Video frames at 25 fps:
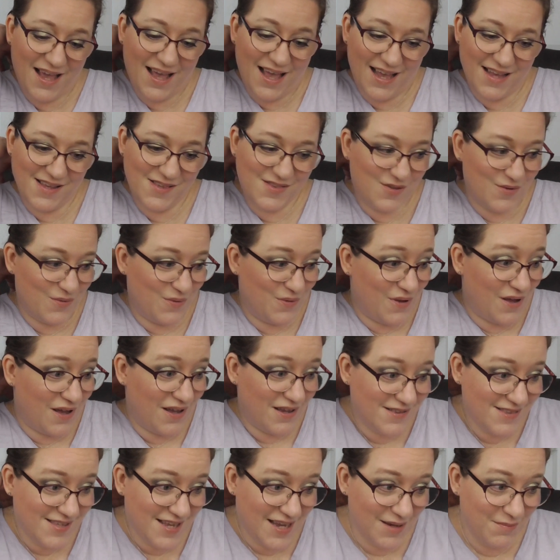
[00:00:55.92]
guys, so
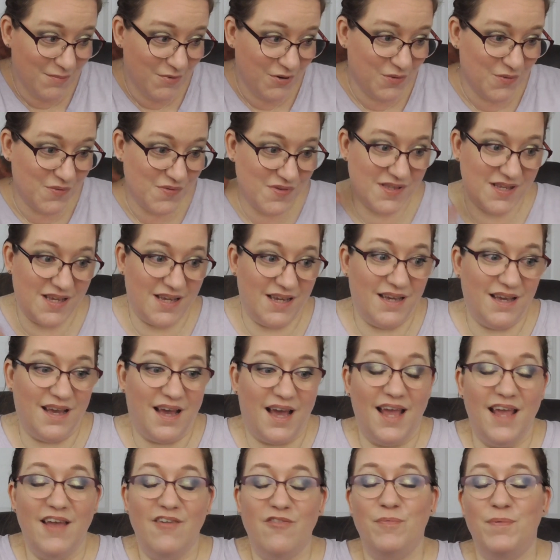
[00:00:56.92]
long time no see.
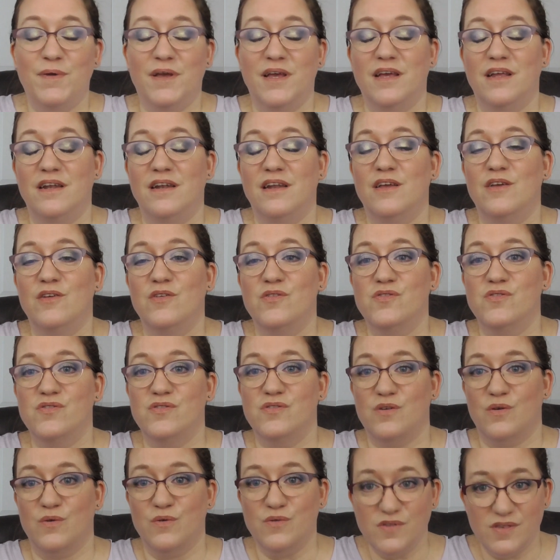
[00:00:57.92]
I have been
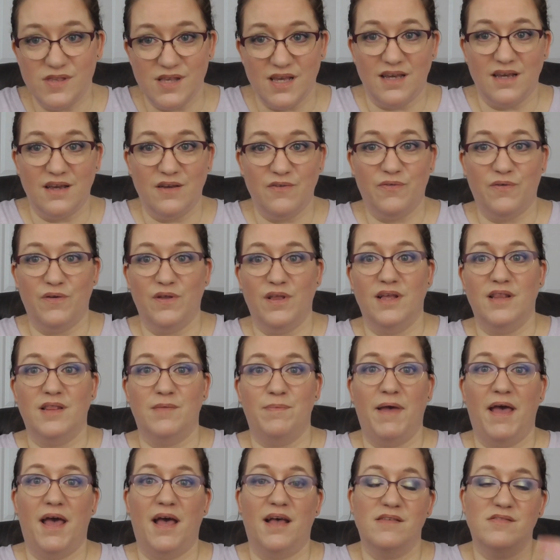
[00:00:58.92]
so sick for like the
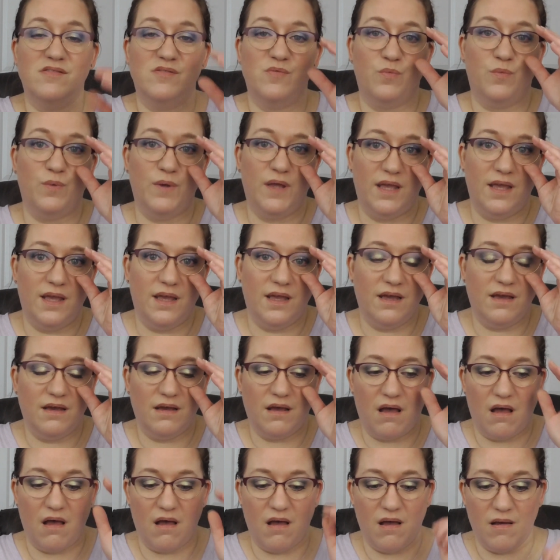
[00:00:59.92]
past week,
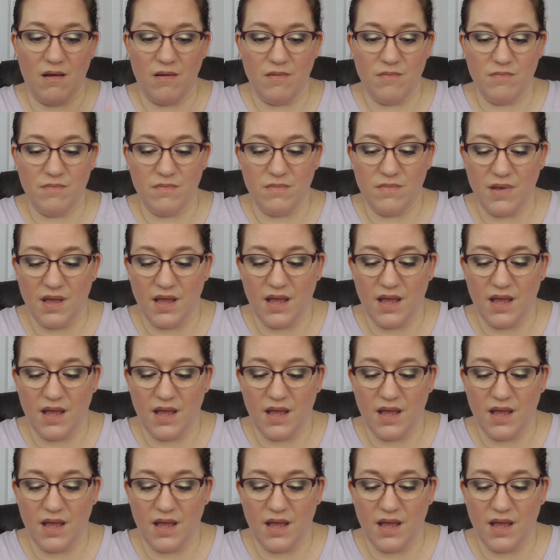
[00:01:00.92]
and